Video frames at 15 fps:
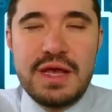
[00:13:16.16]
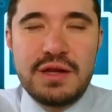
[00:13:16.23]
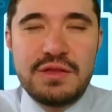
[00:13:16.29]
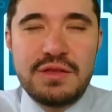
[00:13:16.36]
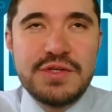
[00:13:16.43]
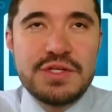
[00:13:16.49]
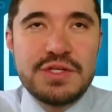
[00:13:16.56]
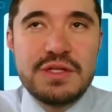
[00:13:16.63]

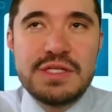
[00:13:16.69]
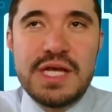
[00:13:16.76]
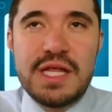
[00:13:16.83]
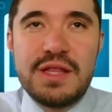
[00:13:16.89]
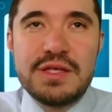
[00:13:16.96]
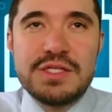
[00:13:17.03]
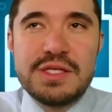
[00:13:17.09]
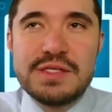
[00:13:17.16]
artificial
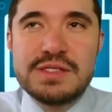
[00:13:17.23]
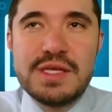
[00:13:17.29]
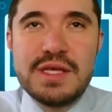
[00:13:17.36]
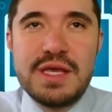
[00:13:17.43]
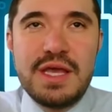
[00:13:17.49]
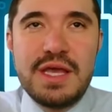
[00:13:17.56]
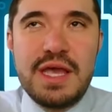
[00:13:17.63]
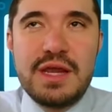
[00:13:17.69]
intelligence,
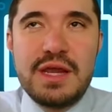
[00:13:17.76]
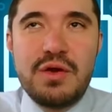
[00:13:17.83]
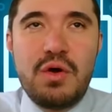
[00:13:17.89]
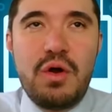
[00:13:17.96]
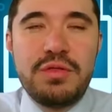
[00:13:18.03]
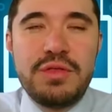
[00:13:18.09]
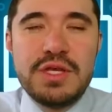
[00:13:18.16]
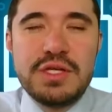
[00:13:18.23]
and
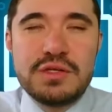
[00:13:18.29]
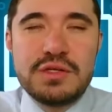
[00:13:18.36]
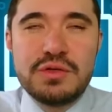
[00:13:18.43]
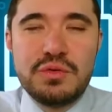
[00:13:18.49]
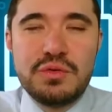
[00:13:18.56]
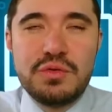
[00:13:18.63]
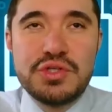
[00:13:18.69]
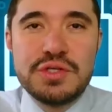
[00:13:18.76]
all digital
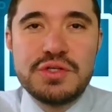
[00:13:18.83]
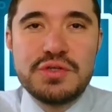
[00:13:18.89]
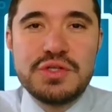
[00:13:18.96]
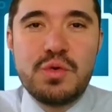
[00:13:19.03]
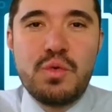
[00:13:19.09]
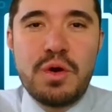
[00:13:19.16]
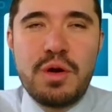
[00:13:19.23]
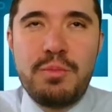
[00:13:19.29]
solutions
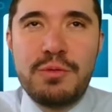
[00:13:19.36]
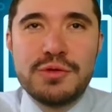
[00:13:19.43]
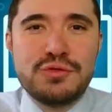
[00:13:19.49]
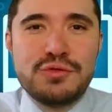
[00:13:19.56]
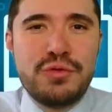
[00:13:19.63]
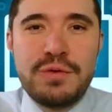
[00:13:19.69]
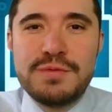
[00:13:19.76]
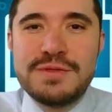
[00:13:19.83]
using wearables,
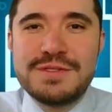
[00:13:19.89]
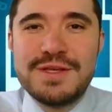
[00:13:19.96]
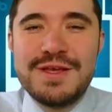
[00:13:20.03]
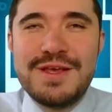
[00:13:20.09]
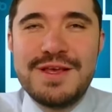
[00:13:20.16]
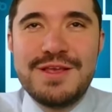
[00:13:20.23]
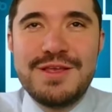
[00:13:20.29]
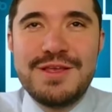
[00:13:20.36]
drones,
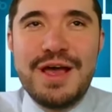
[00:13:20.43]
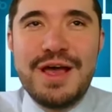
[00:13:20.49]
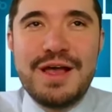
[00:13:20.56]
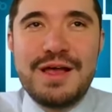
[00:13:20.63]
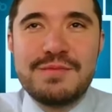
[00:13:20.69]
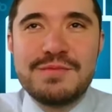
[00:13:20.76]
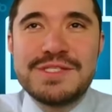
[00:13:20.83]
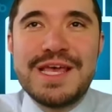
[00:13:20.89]

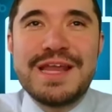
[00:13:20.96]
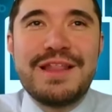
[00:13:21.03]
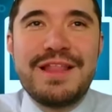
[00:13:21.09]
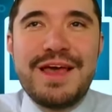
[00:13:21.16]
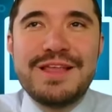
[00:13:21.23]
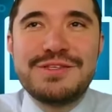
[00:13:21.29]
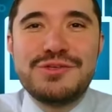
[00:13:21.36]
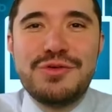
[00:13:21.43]
uh,
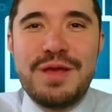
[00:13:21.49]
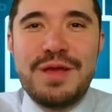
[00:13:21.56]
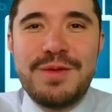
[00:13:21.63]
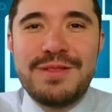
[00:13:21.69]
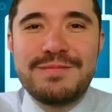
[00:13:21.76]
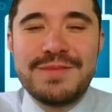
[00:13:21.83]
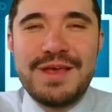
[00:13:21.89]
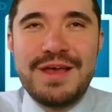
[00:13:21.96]
satellites, you name
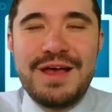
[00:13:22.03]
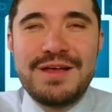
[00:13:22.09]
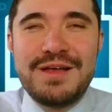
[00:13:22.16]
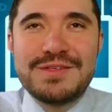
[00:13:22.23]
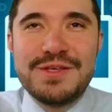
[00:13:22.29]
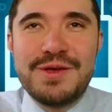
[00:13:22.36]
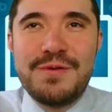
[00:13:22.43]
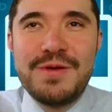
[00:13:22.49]
it. And
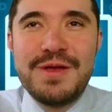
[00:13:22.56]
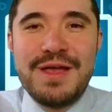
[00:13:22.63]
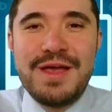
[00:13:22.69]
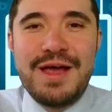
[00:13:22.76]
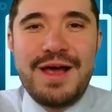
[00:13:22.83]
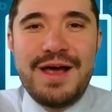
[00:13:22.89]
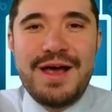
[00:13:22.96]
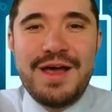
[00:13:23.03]
so
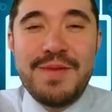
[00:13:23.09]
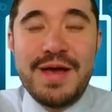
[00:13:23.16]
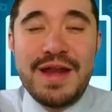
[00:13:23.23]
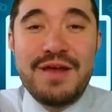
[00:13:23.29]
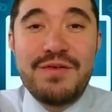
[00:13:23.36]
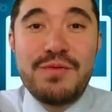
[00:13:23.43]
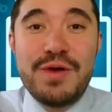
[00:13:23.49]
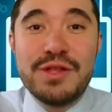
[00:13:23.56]
uh, I invite
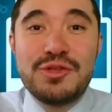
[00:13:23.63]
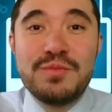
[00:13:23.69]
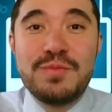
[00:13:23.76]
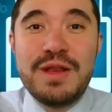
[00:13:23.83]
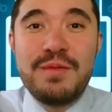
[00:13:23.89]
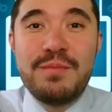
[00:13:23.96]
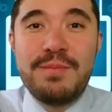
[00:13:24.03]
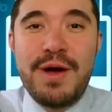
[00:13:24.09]
everyone to be
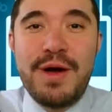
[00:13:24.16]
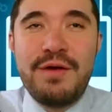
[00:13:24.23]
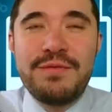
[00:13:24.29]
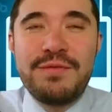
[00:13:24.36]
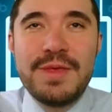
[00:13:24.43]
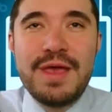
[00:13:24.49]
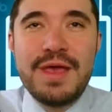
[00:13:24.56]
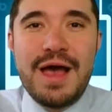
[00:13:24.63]

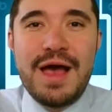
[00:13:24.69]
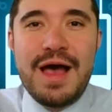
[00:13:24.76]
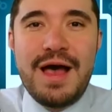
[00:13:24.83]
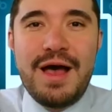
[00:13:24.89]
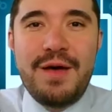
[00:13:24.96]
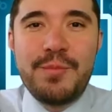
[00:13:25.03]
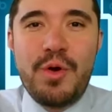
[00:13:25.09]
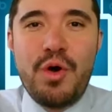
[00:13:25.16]
involved.
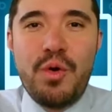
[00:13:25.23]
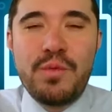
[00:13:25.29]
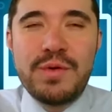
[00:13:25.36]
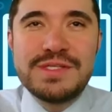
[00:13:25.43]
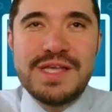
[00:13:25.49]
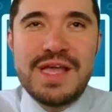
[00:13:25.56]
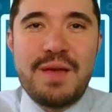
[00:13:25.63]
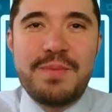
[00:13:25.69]
I'm
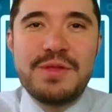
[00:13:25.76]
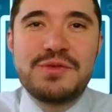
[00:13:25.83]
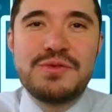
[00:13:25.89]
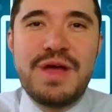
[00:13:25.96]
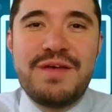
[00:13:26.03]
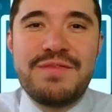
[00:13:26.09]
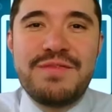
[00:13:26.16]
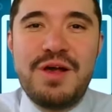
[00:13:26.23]
always happy to
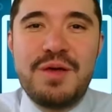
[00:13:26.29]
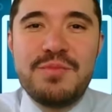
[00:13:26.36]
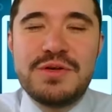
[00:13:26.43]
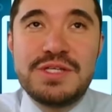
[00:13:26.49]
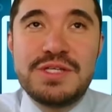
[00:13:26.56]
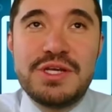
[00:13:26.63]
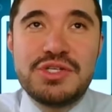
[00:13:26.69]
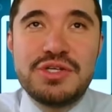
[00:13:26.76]
have the
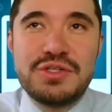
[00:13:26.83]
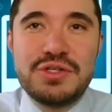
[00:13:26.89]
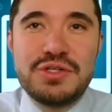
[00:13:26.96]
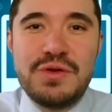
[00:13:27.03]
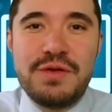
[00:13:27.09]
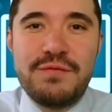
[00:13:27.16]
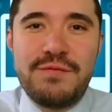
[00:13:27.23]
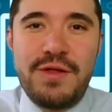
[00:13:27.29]
conversation, so
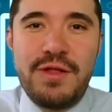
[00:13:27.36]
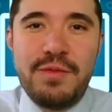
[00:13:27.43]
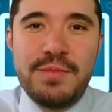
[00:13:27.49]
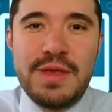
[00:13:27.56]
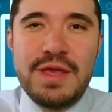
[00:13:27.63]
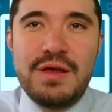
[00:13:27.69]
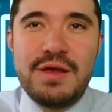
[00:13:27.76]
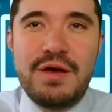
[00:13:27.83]
you can follow
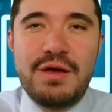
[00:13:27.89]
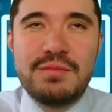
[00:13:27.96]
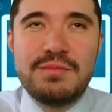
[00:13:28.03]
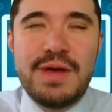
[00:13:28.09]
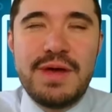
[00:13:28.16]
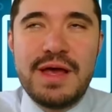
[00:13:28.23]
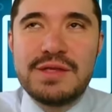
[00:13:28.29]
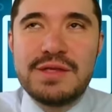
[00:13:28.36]
me on
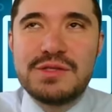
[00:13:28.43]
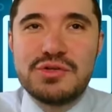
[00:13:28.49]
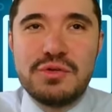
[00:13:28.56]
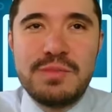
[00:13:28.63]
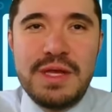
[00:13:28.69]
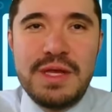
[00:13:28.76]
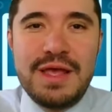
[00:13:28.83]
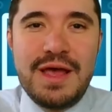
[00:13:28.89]
my
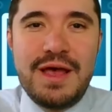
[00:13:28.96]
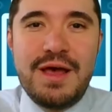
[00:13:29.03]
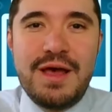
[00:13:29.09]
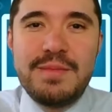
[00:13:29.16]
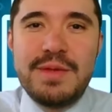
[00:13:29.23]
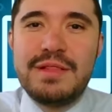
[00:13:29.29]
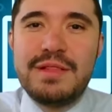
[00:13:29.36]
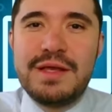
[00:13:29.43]
social media.
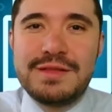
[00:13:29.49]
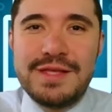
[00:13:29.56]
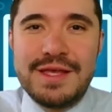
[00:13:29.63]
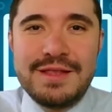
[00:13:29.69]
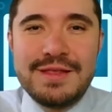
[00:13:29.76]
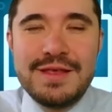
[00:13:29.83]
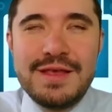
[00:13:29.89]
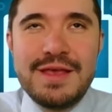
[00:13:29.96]
I'm in LinkedIn.